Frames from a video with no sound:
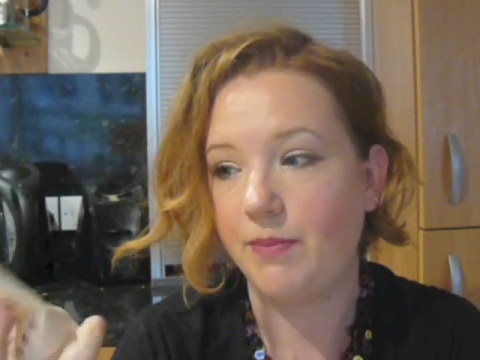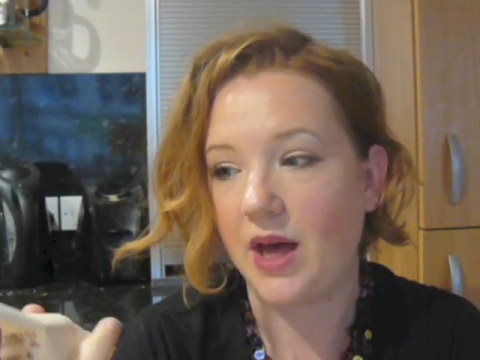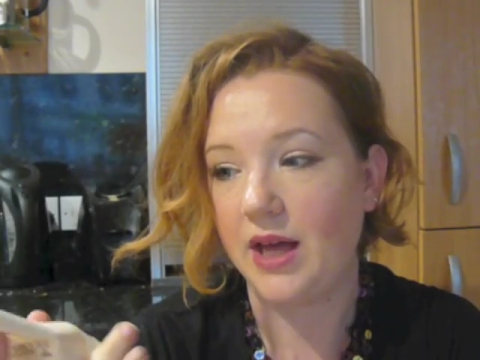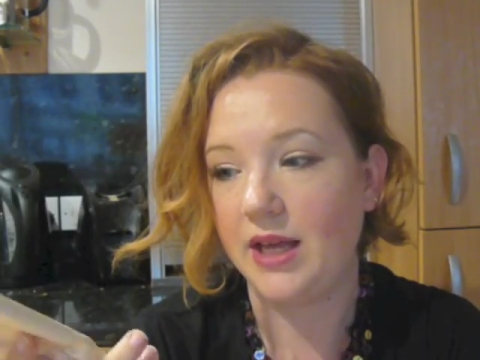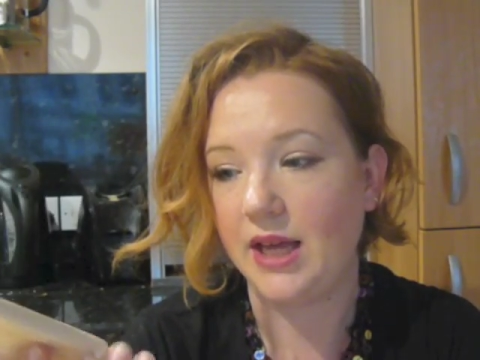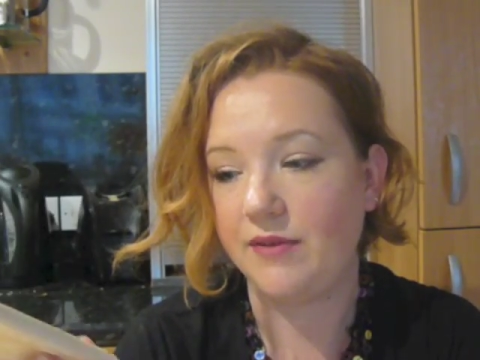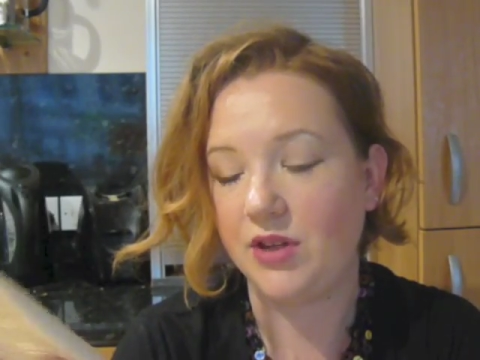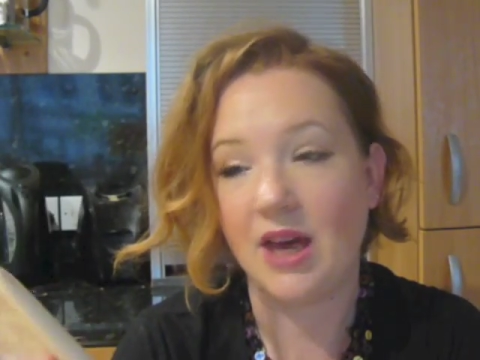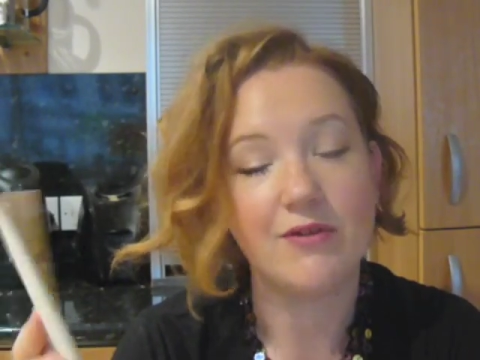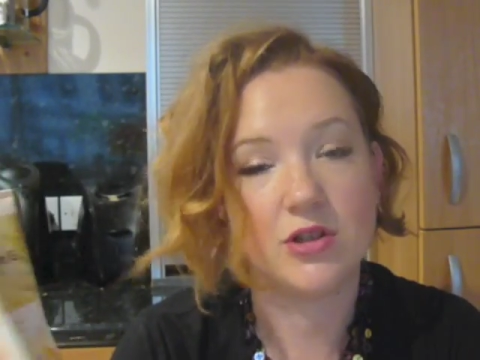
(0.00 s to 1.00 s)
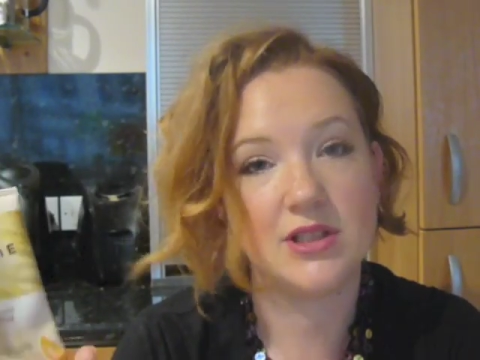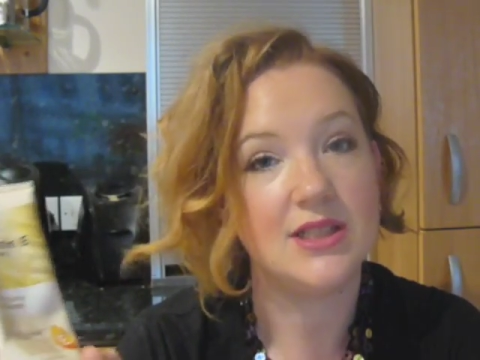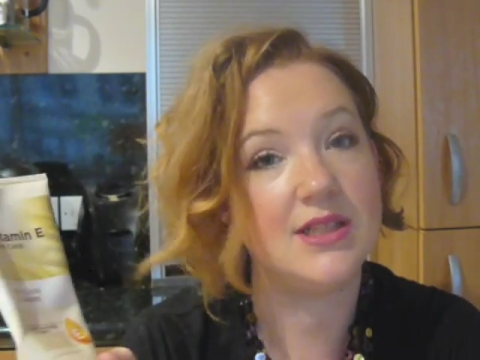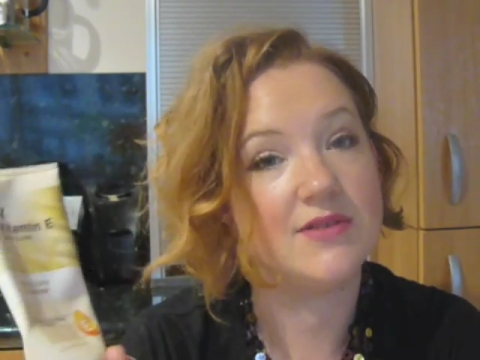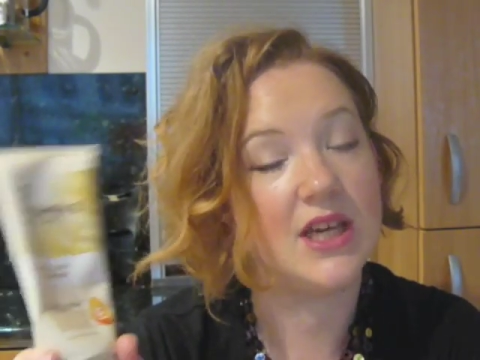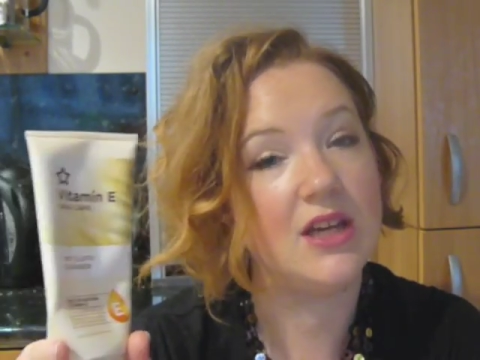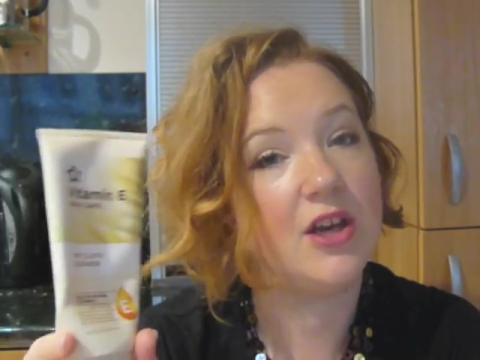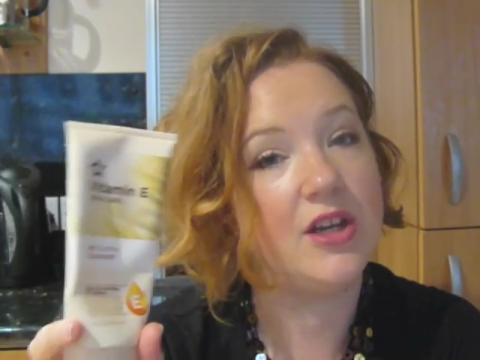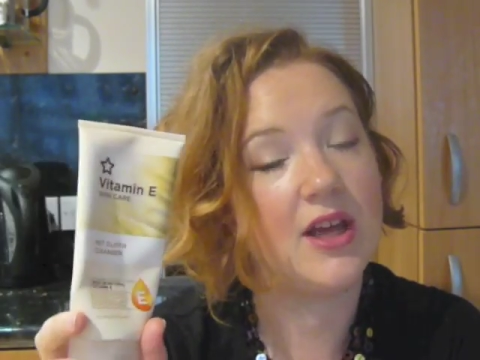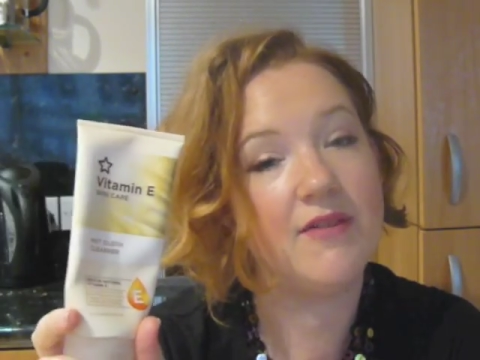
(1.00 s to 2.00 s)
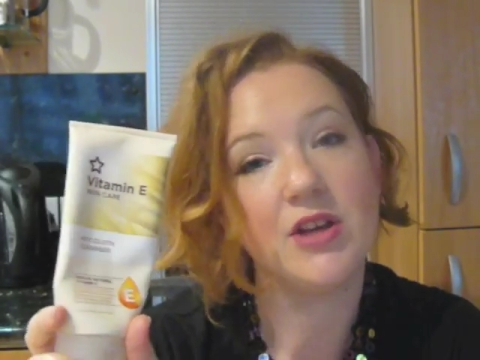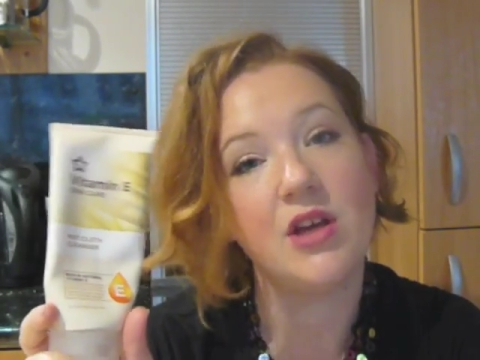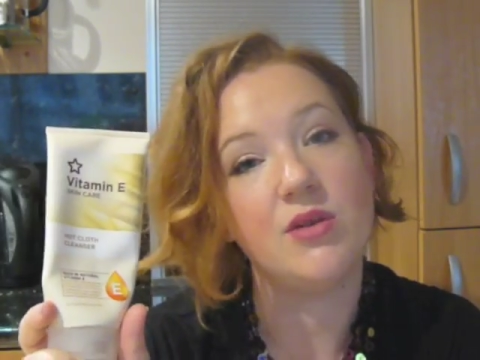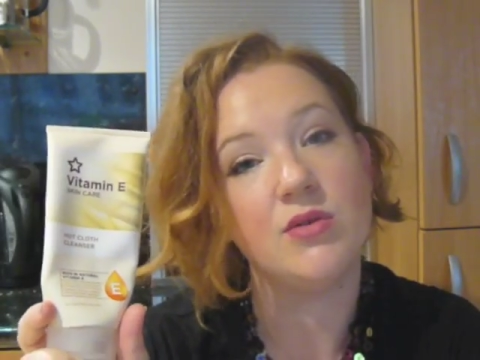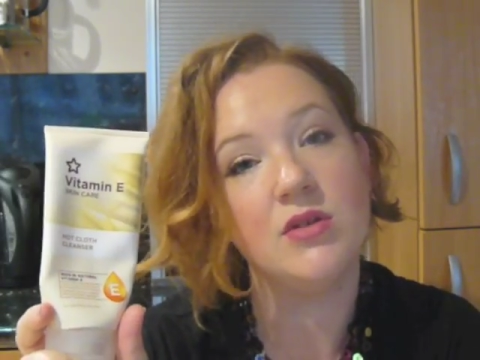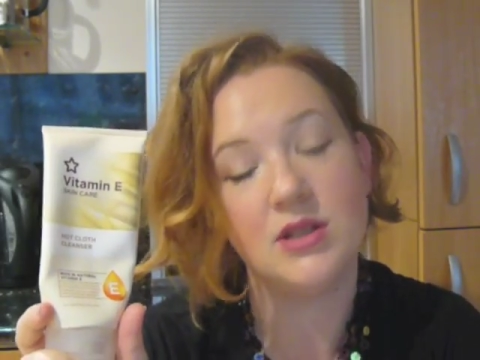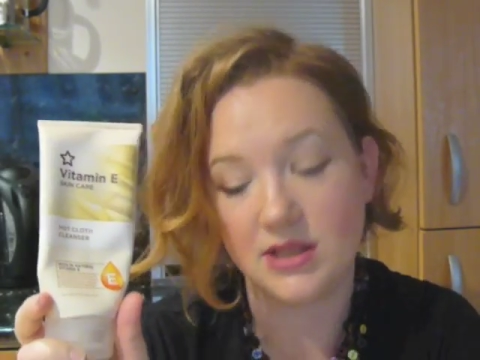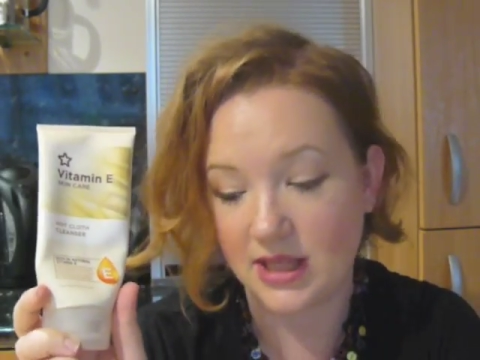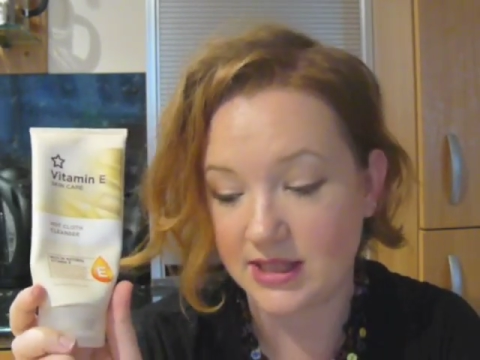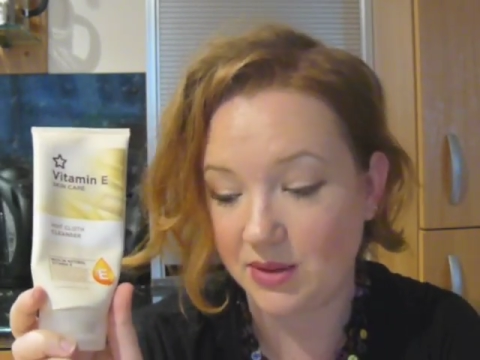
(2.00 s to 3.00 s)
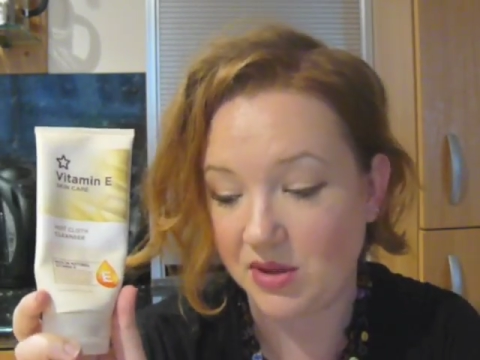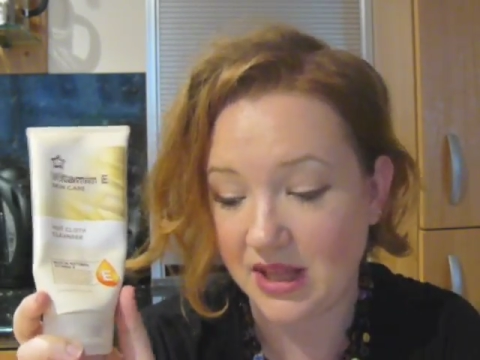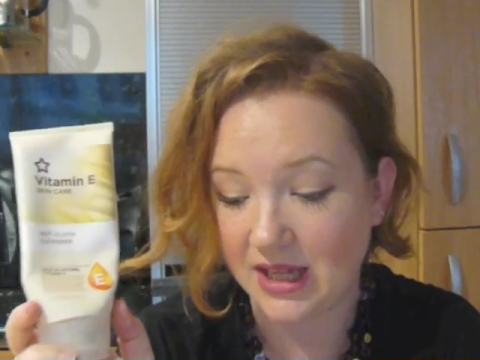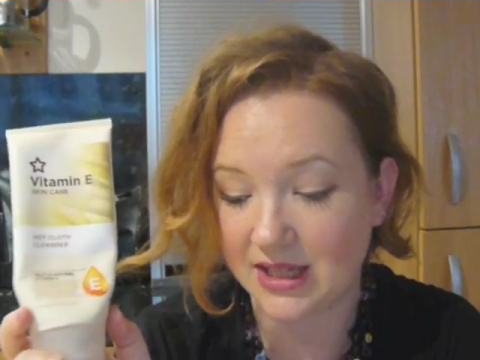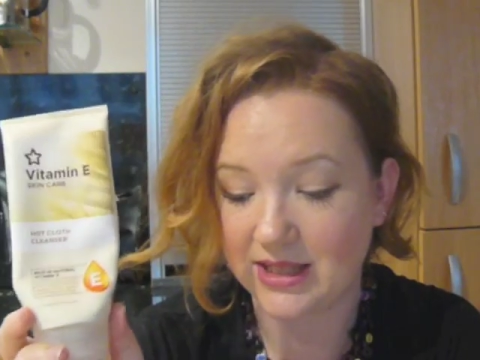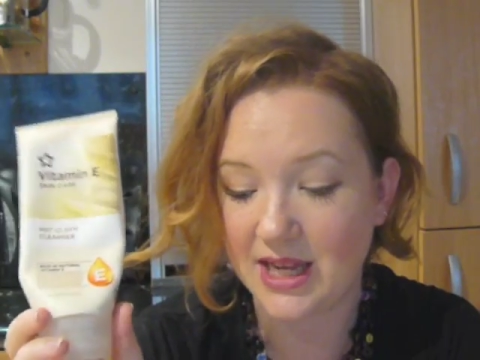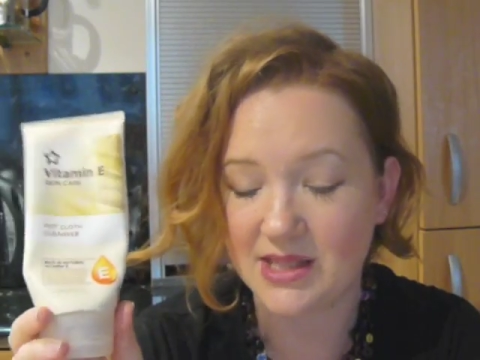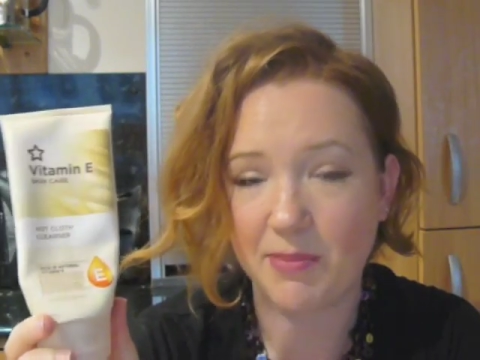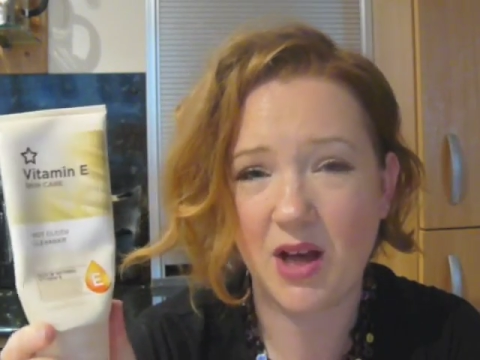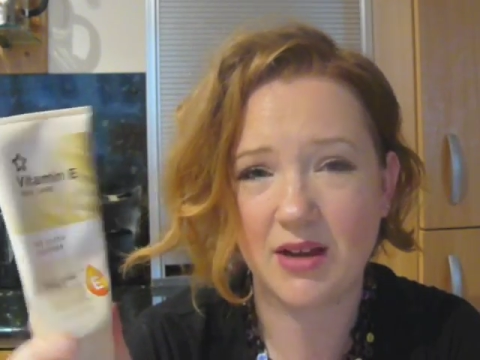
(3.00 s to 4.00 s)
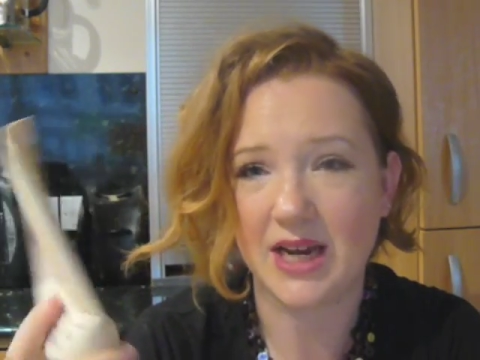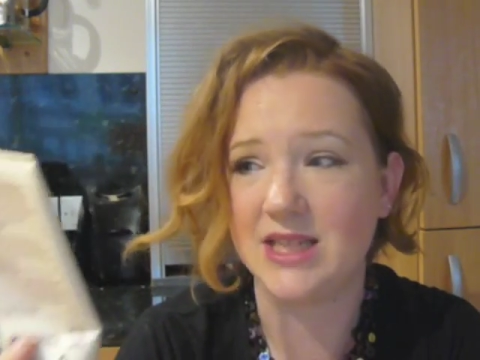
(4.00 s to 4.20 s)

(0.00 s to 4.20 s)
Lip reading: But if you haven't got sensitive skin, I'd have a go and see what you think, because it is a bargain.